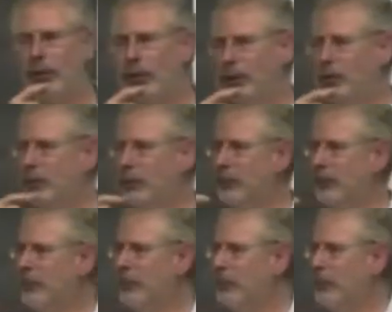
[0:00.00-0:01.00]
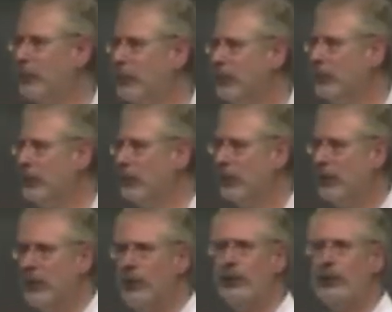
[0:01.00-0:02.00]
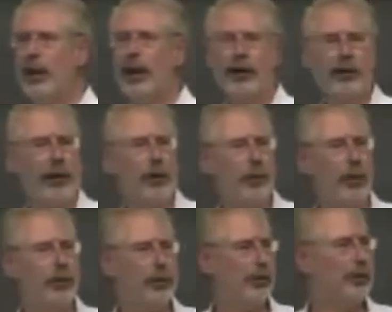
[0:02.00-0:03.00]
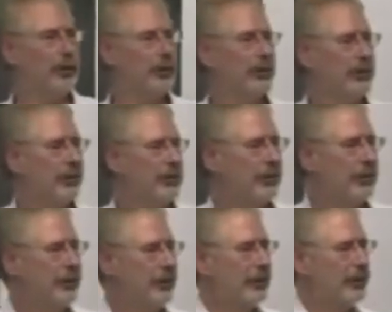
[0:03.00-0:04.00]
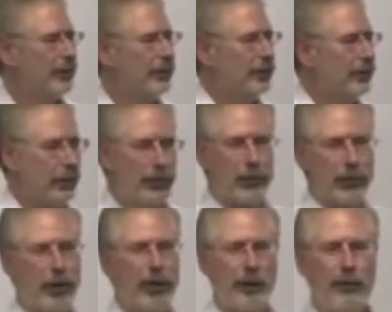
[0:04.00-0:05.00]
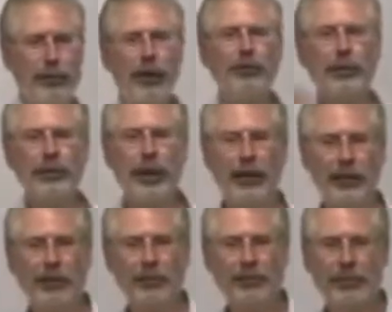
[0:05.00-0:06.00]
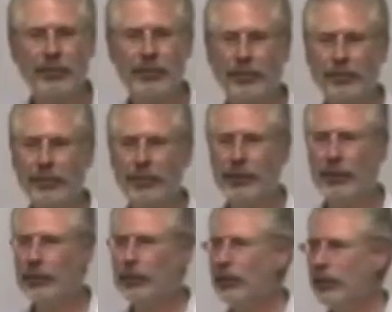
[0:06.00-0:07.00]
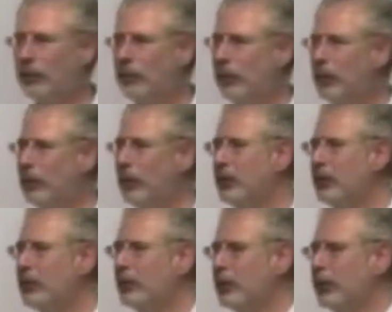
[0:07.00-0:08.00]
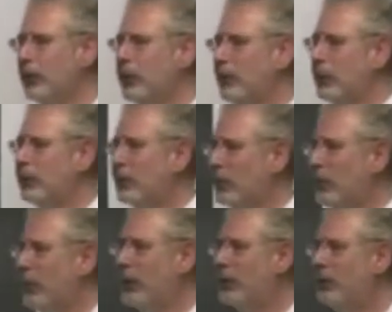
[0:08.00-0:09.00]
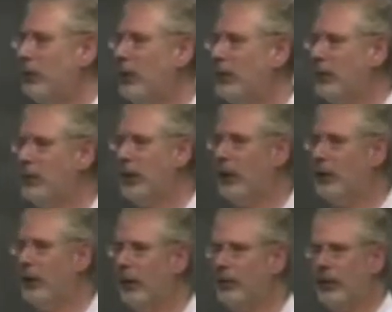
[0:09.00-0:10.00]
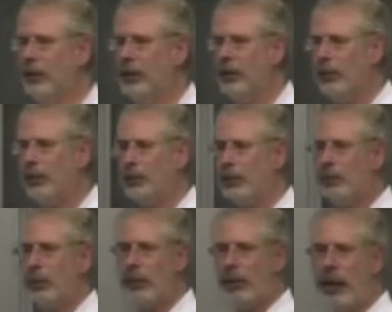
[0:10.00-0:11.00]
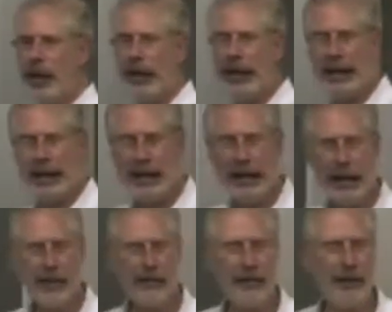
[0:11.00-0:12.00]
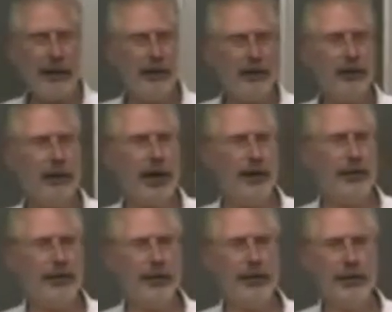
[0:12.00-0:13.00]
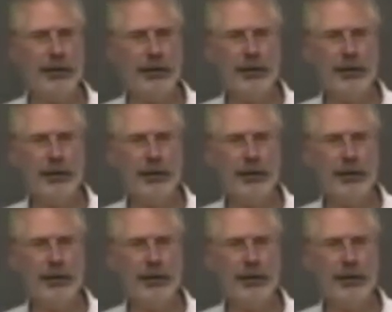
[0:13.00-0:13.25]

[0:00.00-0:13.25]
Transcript: question. Whose diagram was this? Well, it's the product development diagram. Well, that's interesting, because in the product development diagram, we seem to be hiring and staffing